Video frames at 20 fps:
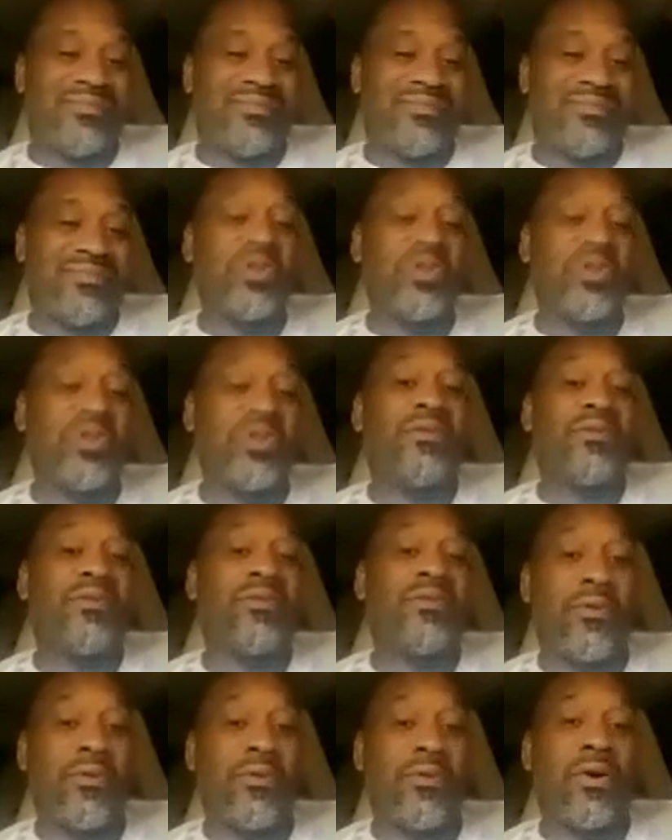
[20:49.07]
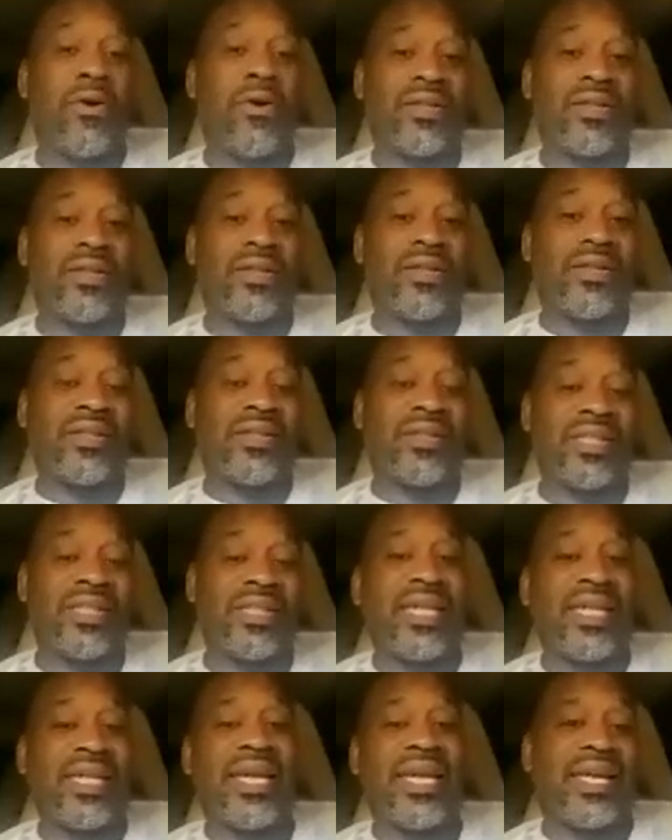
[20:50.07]
you can afford the
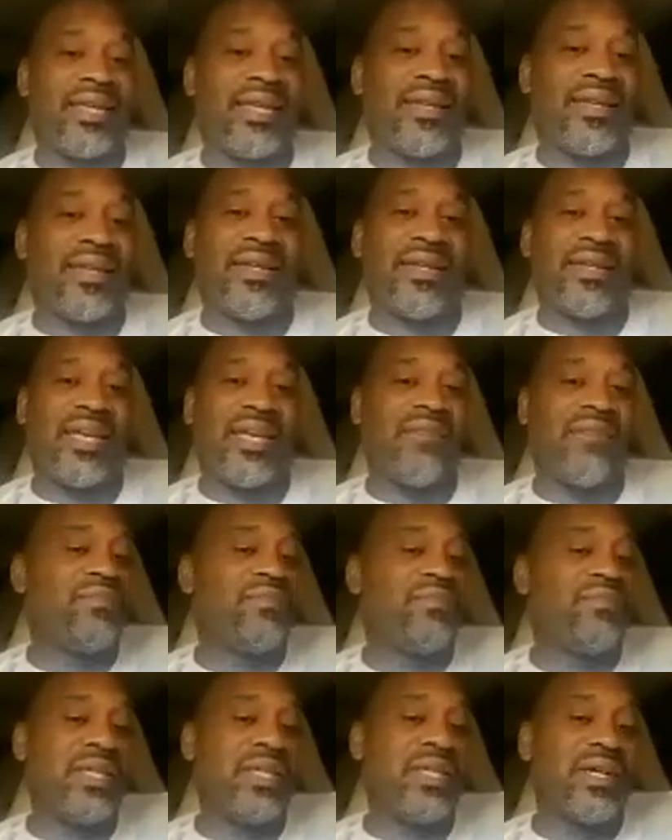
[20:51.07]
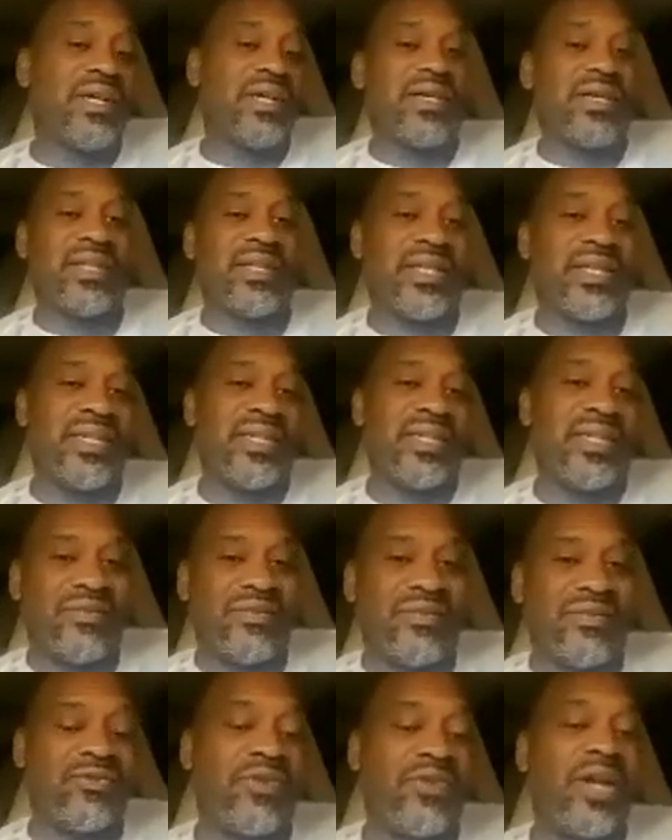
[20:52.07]
debt, even beyond the
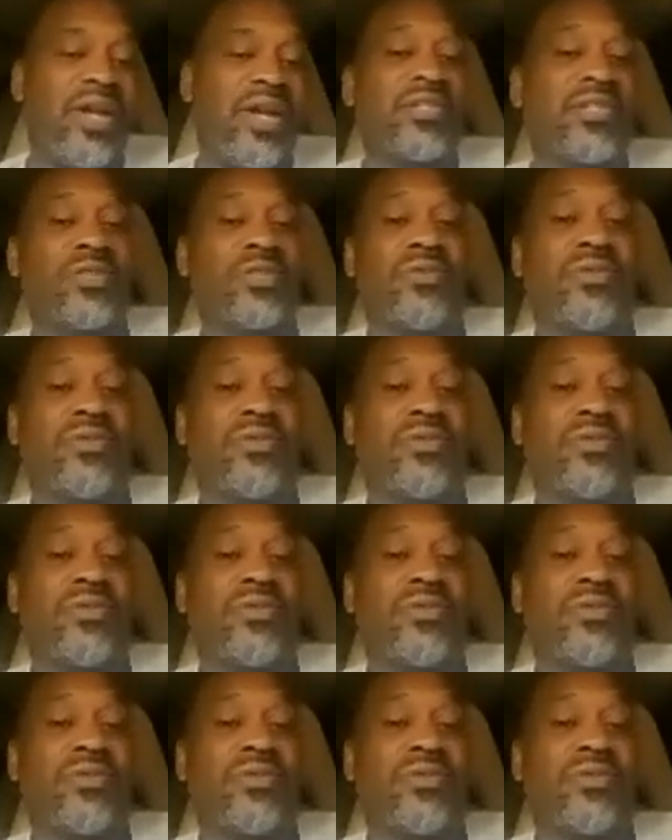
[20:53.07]
credit score.